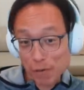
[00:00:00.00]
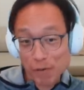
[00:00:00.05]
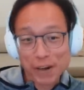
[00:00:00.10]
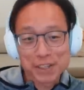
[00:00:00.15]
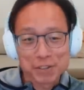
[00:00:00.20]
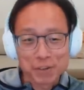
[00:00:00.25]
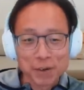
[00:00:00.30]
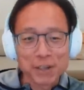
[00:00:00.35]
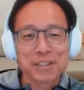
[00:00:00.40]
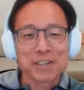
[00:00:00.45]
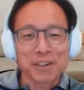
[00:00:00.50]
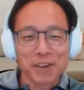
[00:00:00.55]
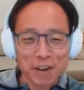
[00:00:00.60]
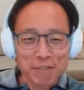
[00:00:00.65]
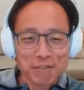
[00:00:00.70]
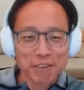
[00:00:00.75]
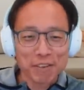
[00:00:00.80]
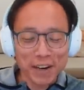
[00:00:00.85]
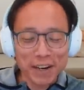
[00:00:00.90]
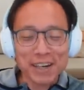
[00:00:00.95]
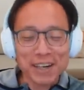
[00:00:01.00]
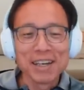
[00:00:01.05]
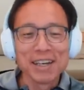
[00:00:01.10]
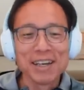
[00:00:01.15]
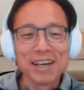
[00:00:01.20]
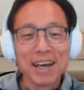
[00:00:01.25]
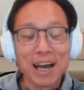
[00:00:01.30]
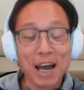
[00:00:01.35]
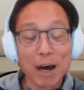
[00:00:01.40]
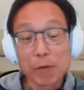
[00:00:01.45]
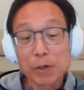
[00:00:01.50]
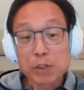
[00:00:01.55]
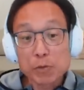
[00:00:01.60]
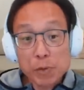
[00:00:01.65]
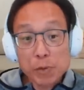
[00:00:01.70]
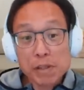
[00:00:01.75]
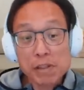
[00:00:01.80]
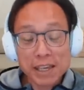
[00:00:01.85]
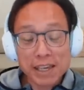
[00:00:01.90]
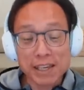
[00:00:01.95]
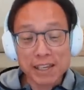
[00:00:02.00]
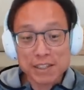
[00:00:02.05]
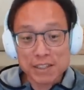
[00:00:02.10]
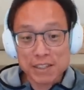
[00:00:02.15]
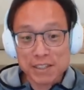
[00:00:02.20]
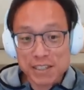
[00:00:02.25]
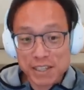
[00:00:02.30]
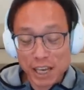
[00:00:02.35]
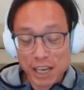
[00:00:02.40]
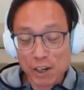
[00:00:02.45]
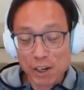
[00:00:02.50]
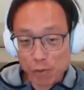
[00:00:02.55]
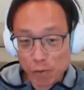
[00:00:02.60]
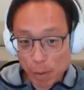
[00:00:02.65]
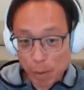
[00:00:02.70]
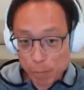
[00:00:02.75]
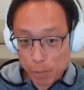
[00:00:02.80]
rights whatsoever, right? Uh, which we think is a state of web